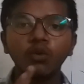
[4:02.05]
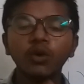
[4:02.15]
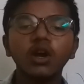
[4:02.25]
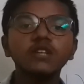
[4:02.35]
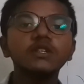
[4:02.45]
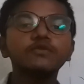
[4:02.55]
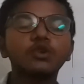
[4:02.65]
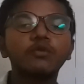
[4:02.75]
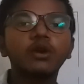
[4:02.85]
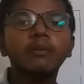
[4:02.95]
will always
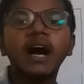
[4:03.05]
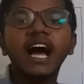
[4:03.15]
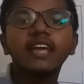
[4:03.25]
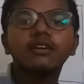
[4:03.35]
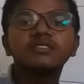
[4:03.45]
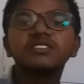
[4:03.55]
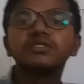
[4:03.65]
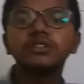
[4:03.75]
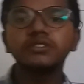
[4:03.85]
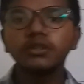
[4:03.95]
flow from high
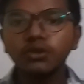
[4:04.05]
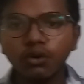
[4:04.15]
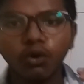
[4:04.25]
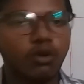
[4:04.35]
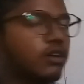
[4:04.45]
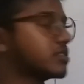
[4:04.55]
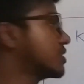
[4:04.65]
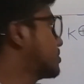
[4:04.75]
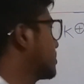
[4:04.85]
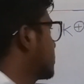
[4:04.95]
concentration to low
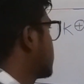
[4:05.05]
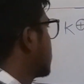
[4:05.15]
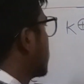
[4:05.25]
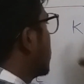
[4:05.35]
concentration.